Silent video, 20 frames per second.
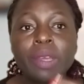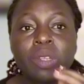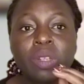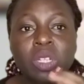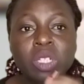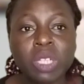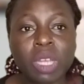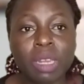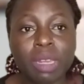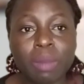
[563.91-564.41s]

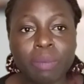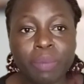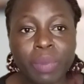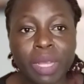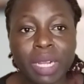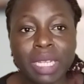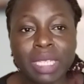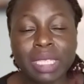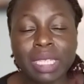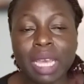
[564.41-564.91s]
Treasury
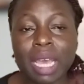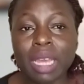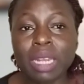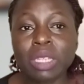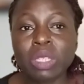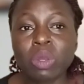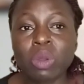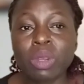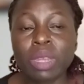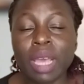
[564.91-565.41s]
bills are
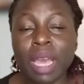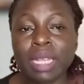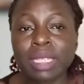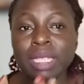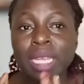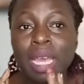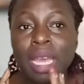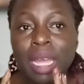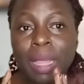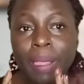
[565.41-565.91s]
sold at
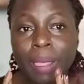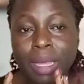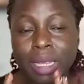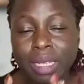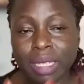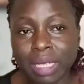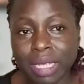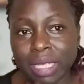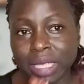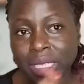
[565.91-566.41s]
a
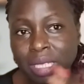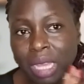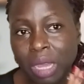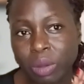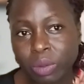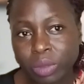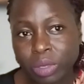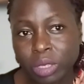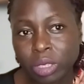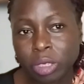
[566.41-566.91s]

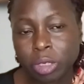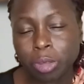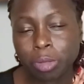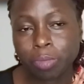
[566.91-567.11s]
discount.